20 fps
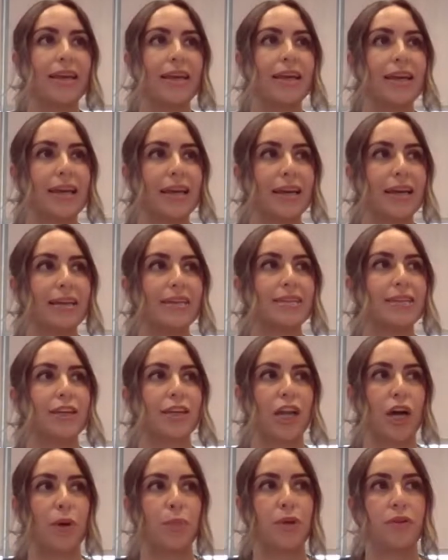and
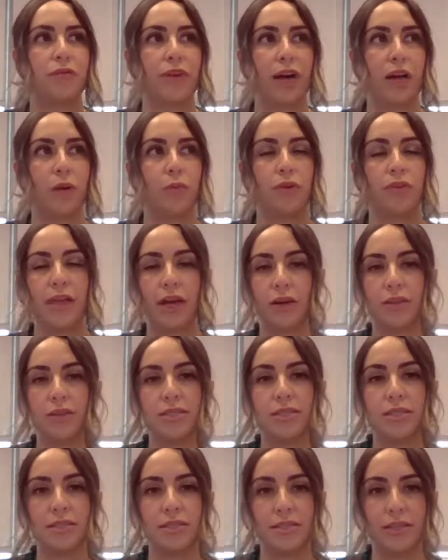cannot be found without a
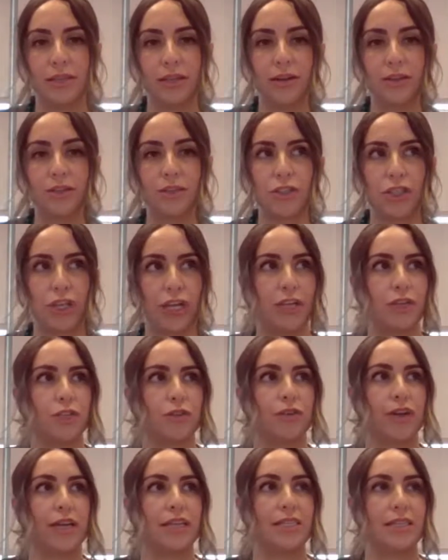sincere exchange
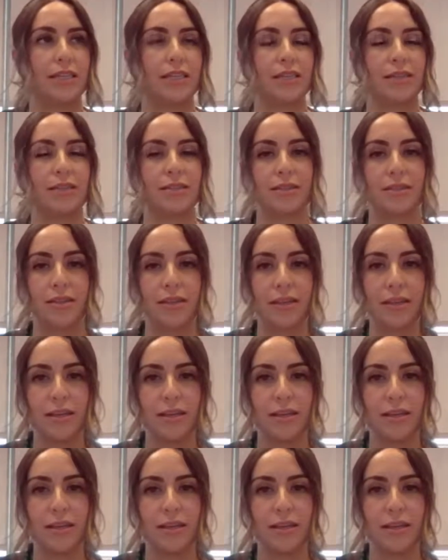of ideas.